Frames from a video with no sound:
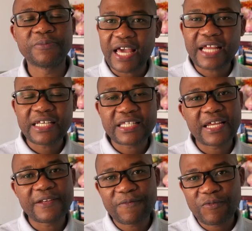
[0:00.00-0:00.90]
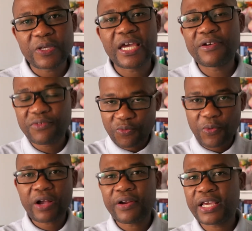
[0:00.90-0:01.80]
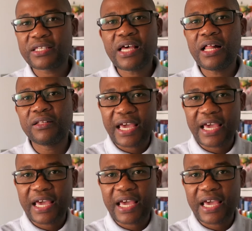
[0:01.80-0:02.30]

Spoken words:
For that, I said, you can work on Excel.